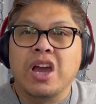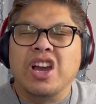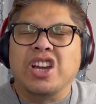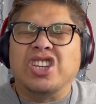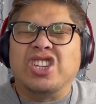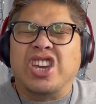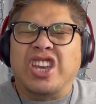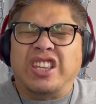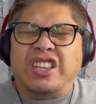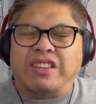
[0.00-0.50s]

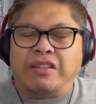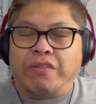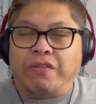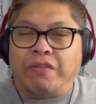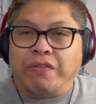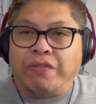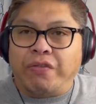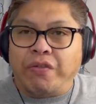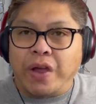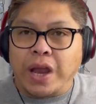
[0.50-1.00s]
She's
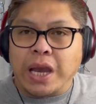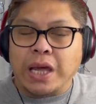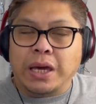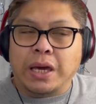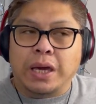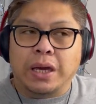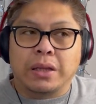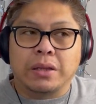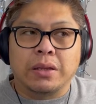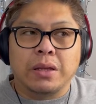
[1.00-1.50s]

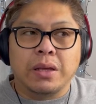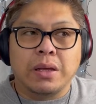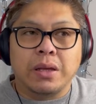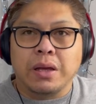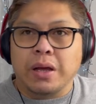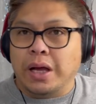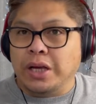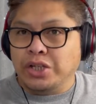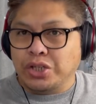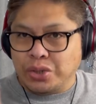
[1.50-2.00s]
feeling it
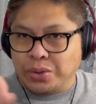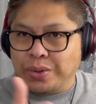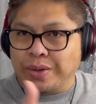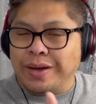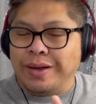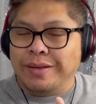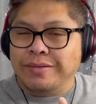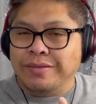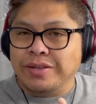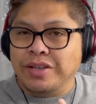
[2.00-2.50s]
as you
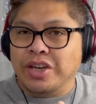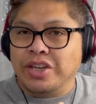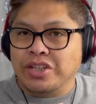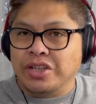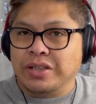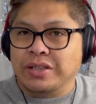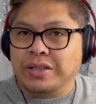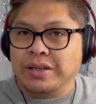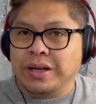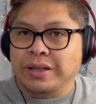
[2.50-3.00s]
can see,
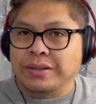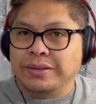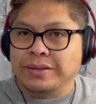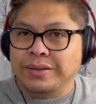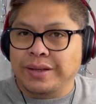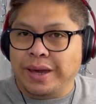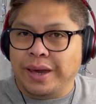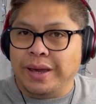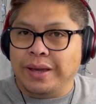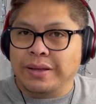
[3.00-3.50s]
she's got
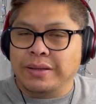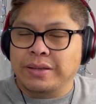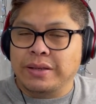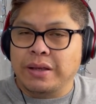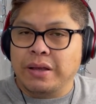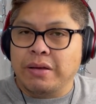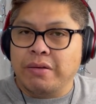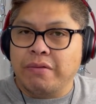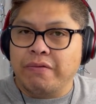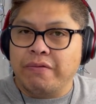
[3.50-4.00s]

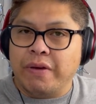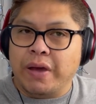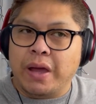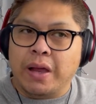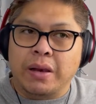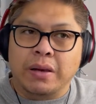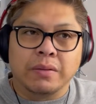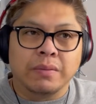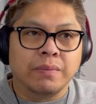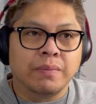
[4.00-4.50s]
tears fell.